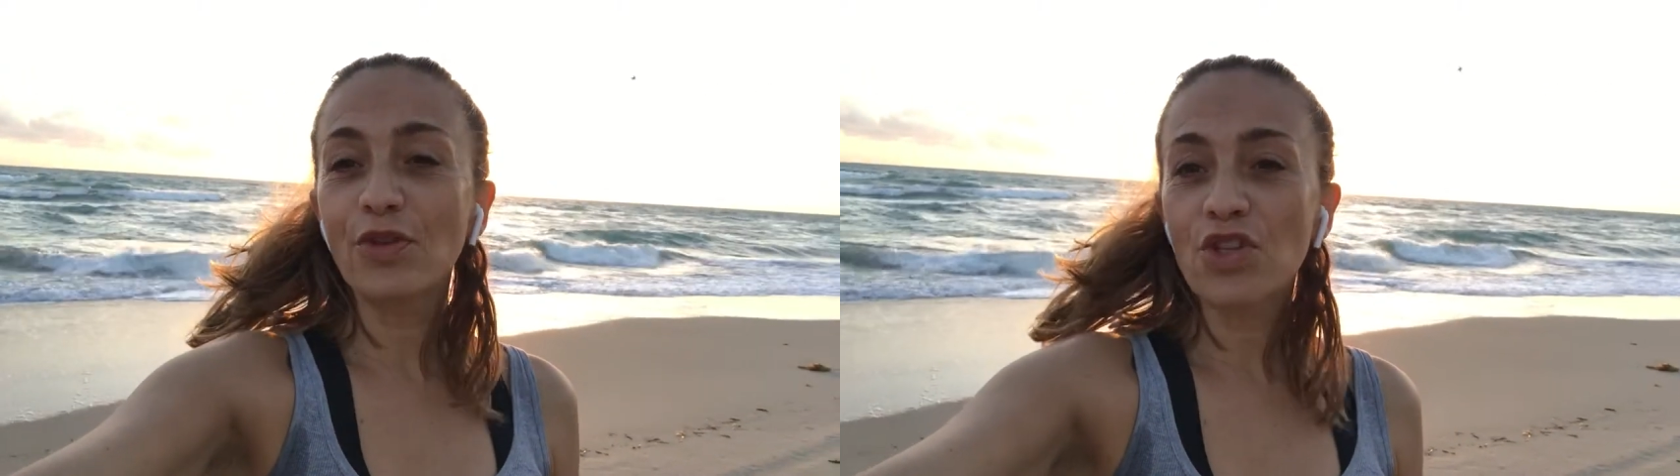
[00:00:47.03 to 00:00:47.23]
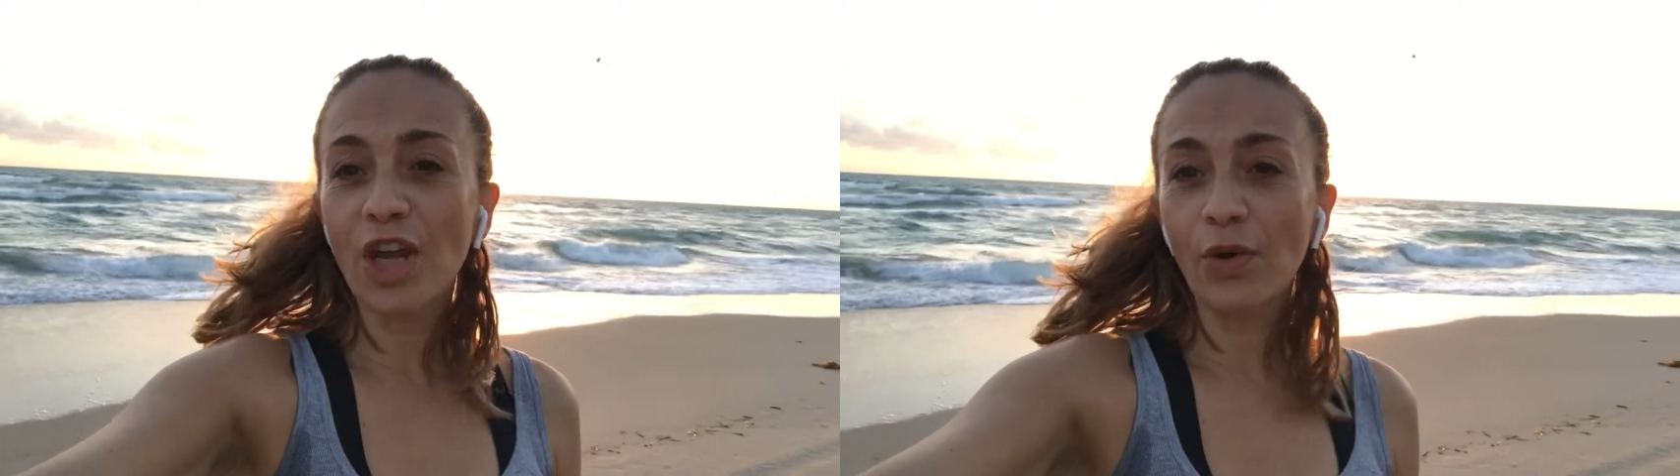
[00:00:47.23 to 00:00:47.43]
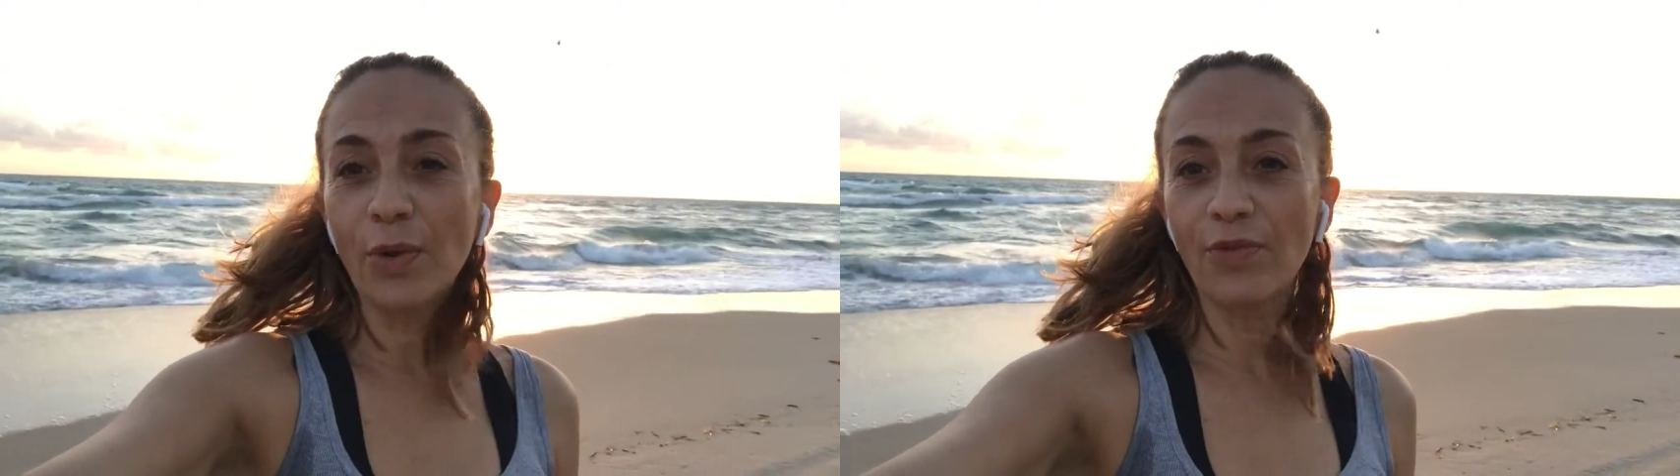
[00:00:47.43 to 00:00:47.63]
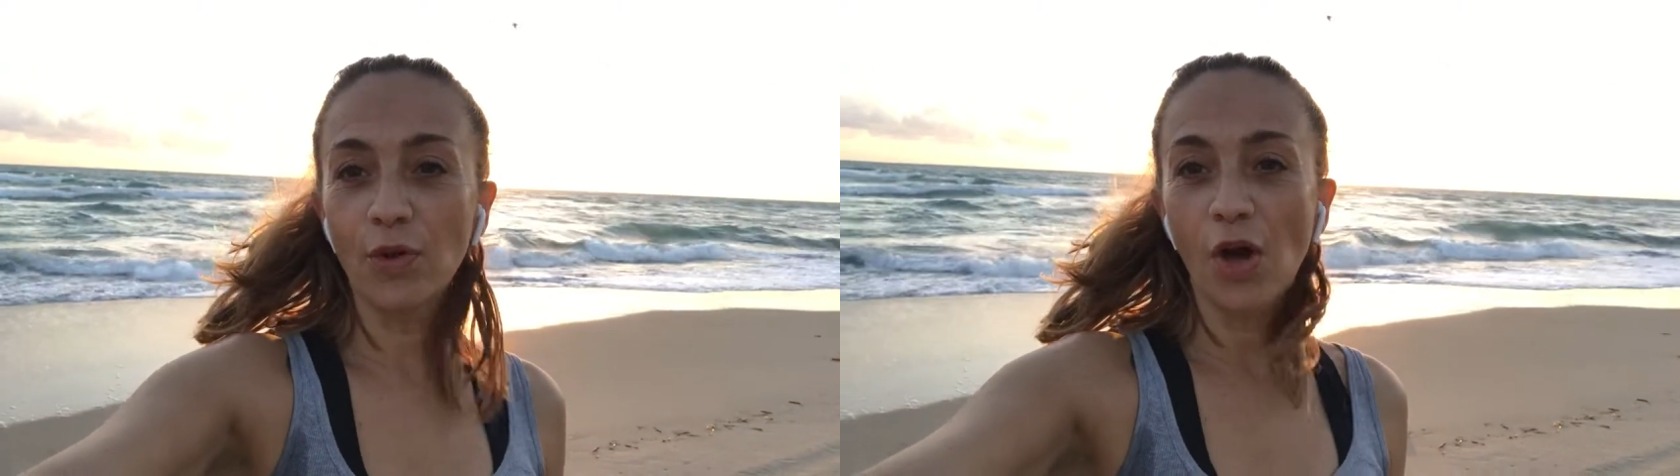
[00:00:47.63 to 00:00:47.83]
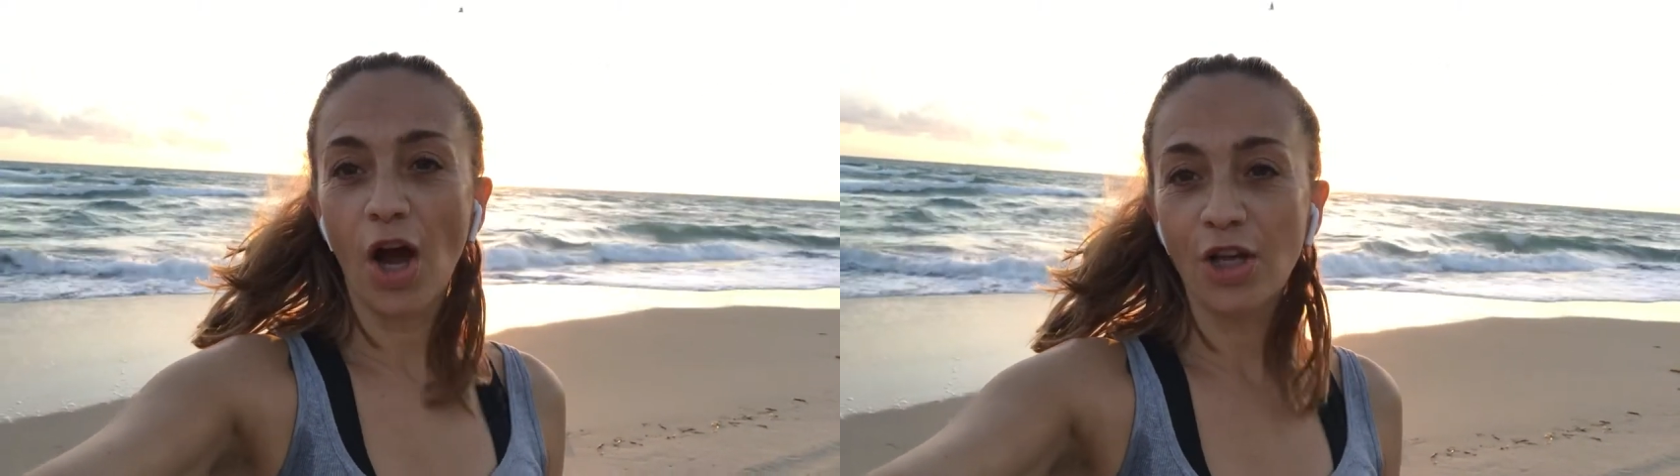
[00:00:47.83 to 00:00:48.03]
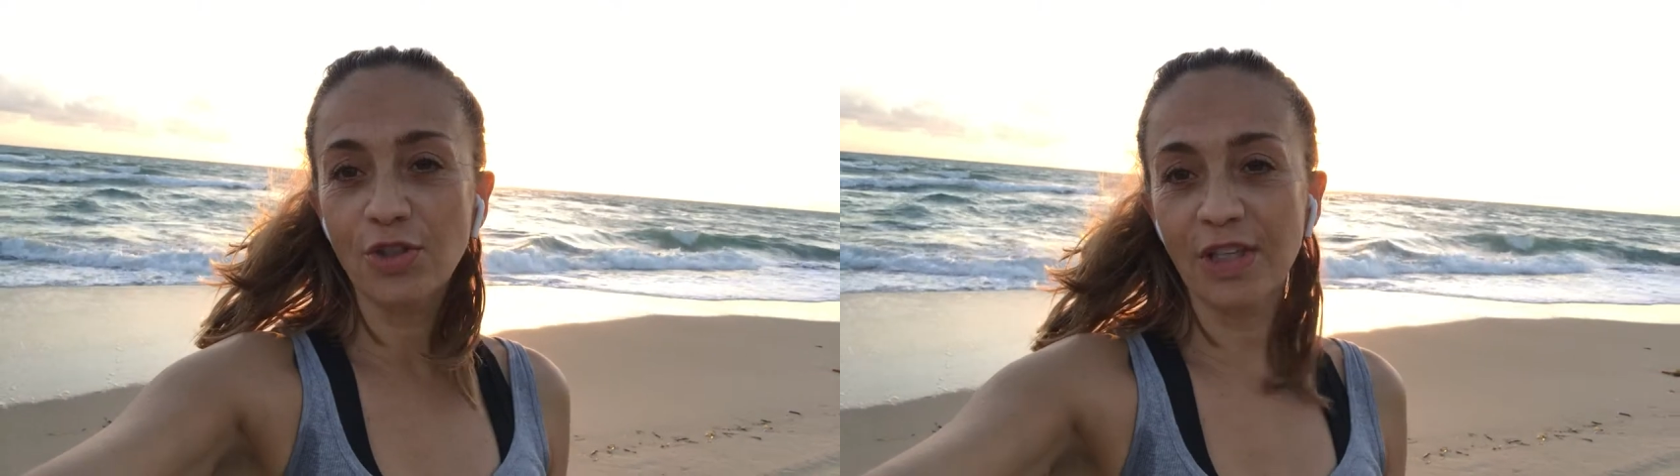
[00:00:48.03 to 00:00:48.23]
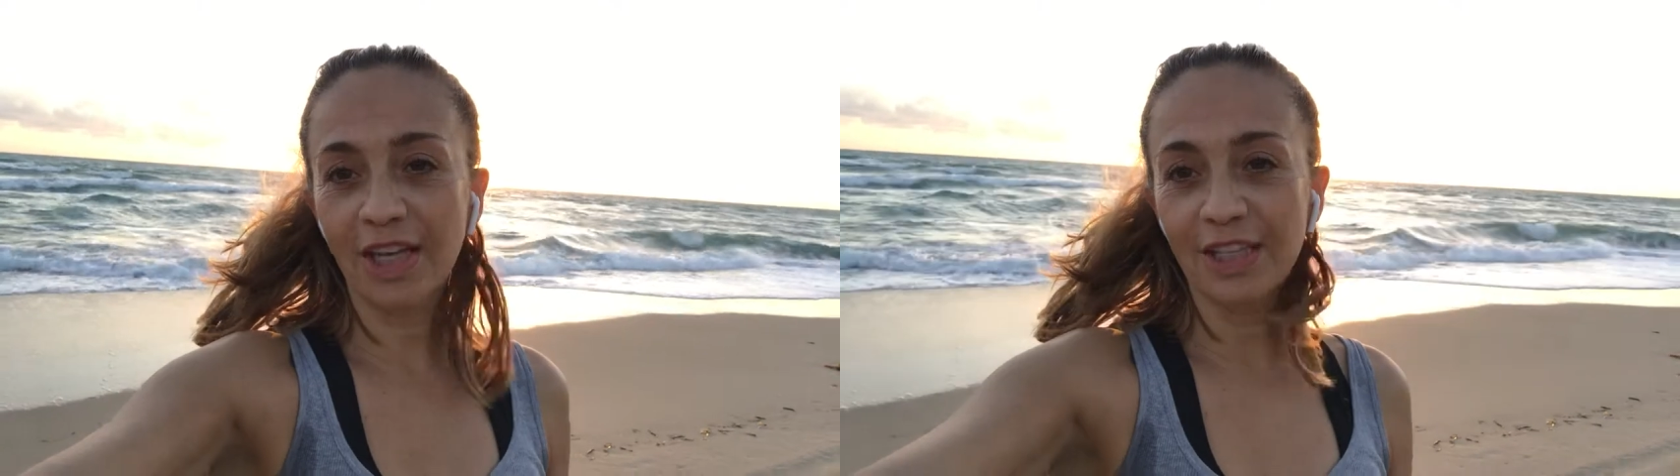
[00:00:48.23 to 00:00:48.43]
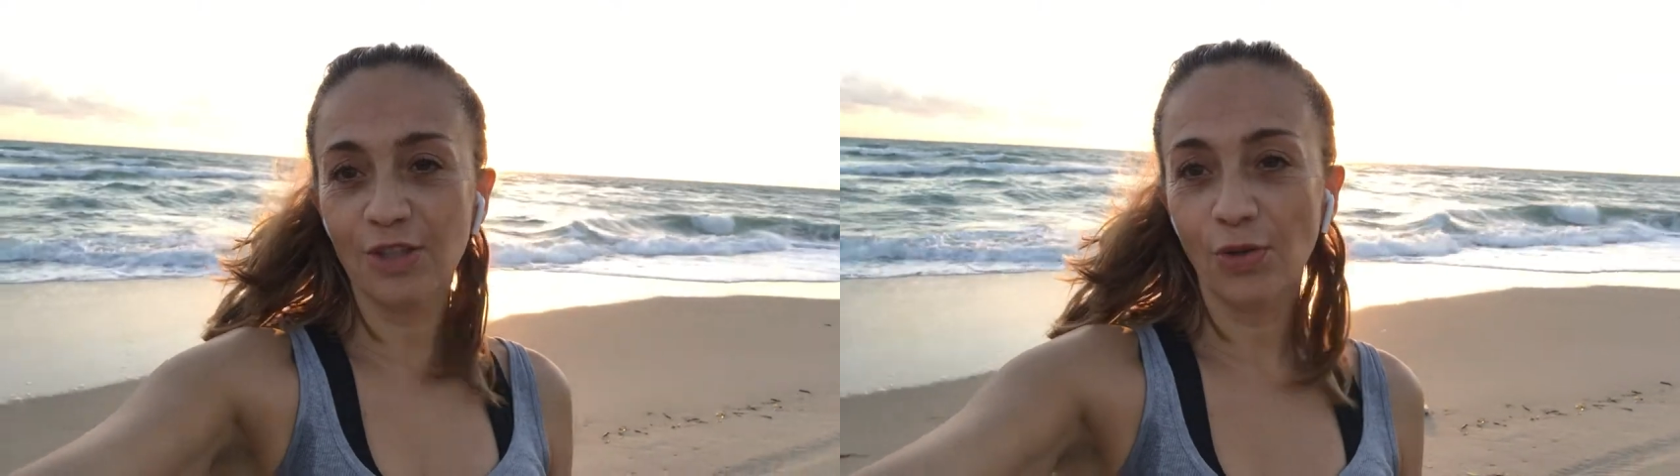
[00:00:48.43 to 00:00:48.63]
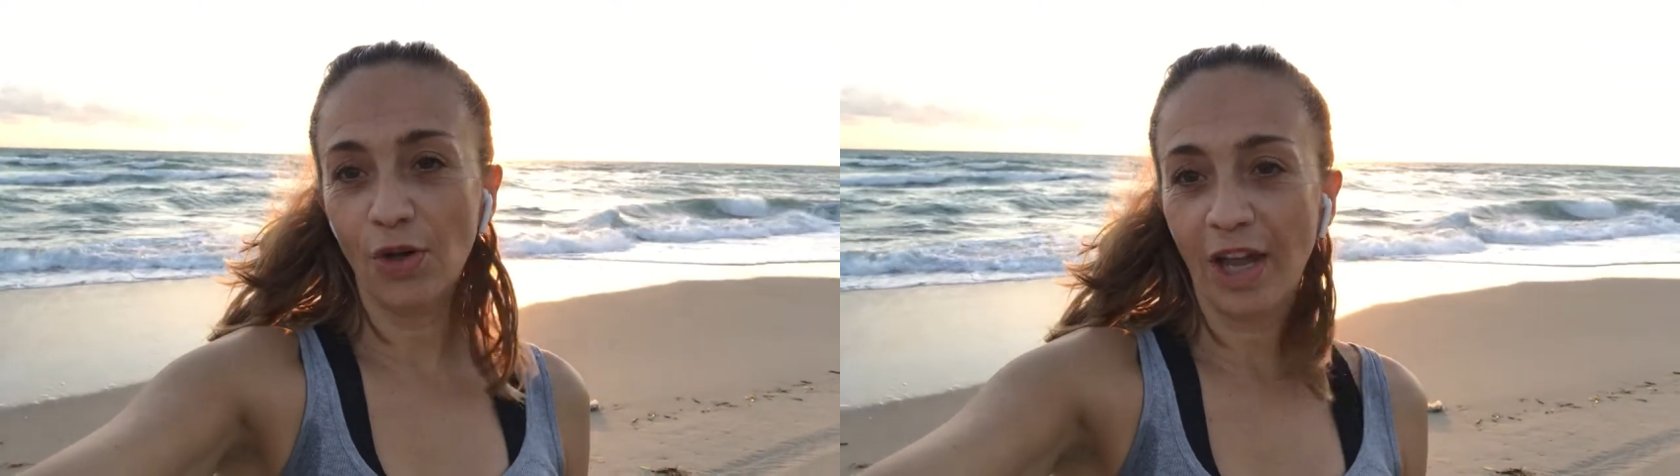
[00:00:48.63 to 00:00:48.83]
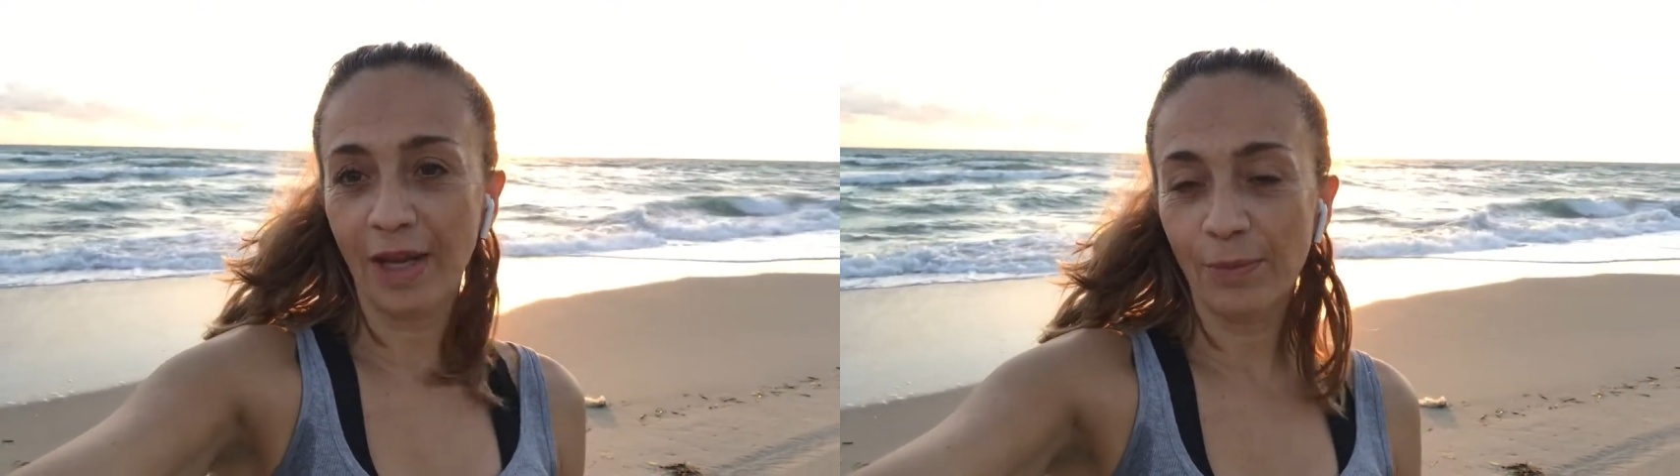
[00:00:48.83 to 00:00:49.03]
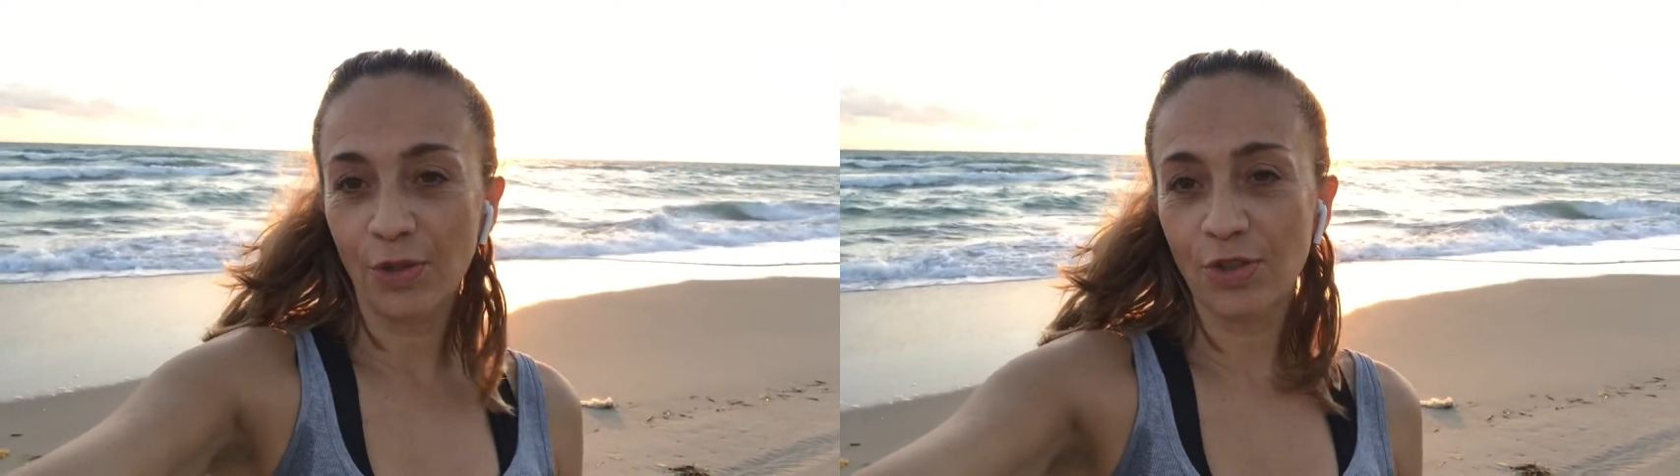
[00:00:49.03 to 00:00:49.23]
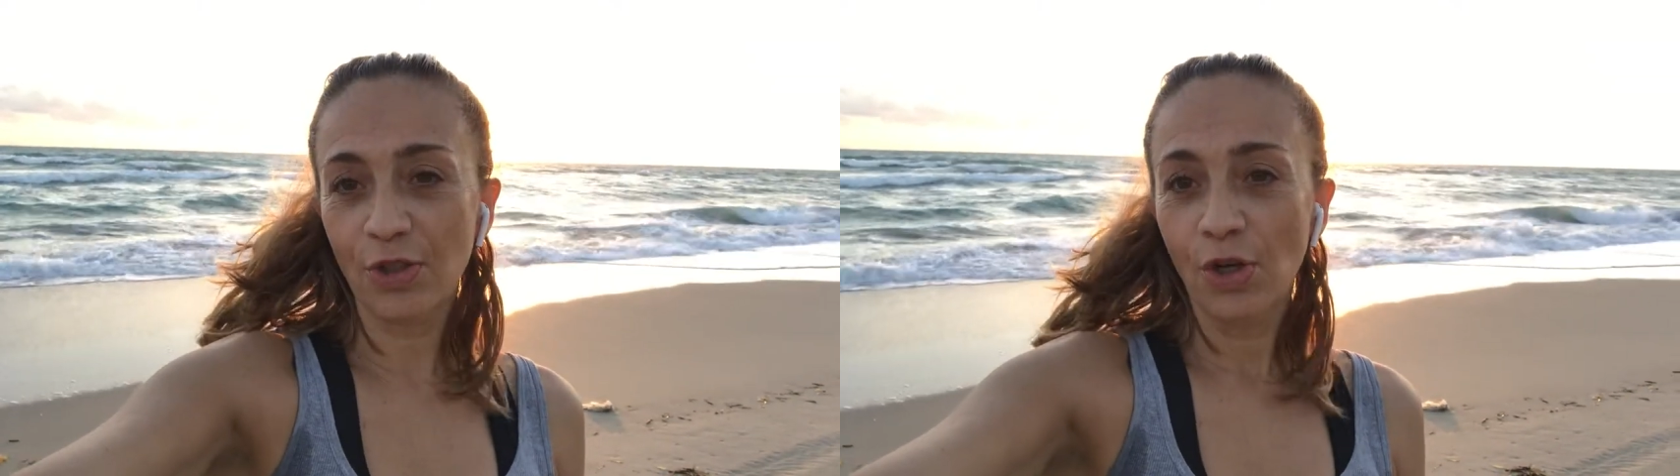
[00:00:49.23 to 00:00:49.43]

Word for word: to share with you how to get into alignment